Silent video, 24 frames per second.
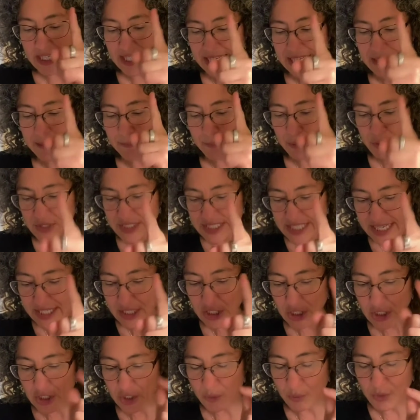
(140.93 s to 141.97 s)
in
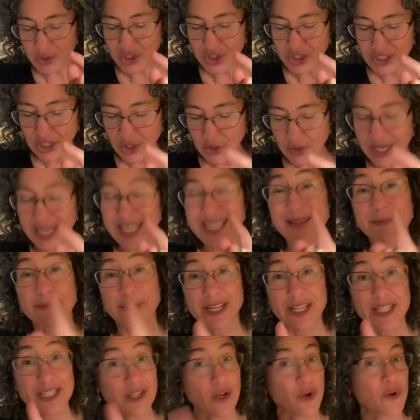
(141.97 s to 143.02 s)
particular, which is located in
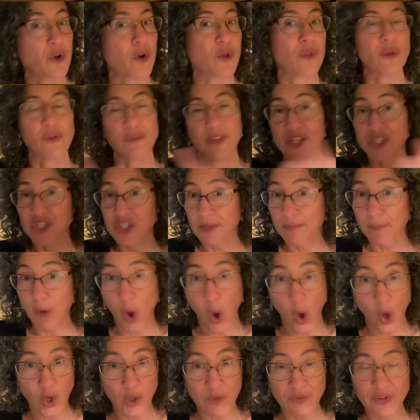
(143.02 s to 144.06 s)
Minnesota, although they ship
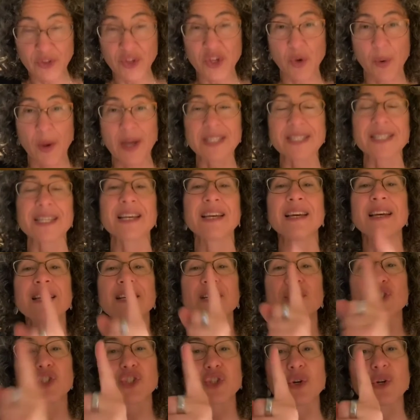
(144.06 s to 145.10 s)
all over the US,
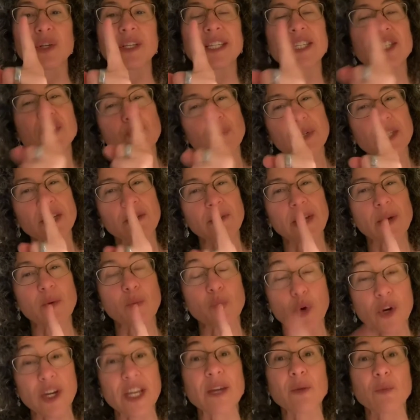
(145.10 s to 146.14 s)
Sterling is really great
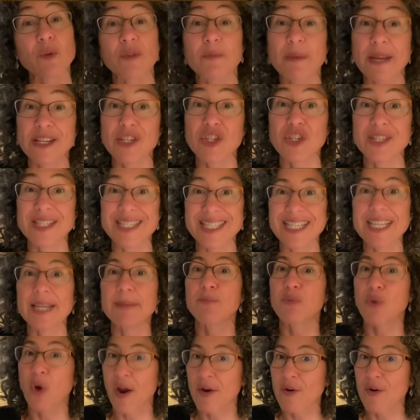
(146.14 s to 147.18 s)
working with patients to get prior